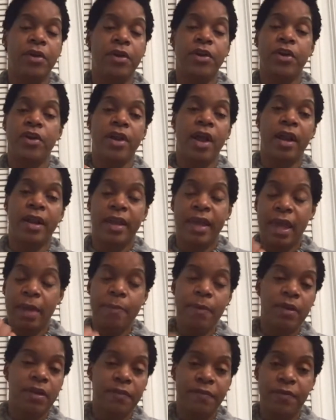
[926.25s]
but they're not
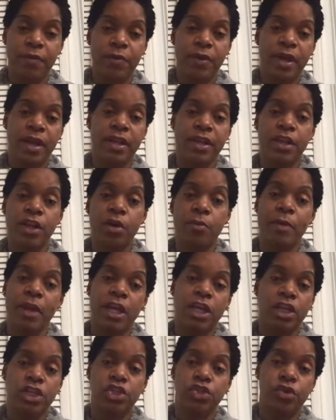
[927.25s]
keeping the food in. They're
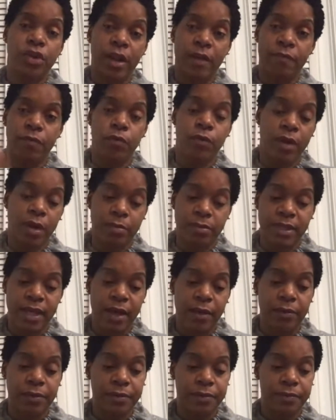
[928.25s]
making sure that food
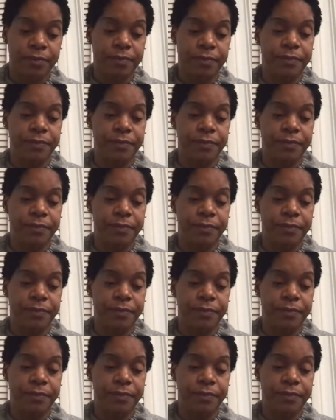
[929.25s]
comes out.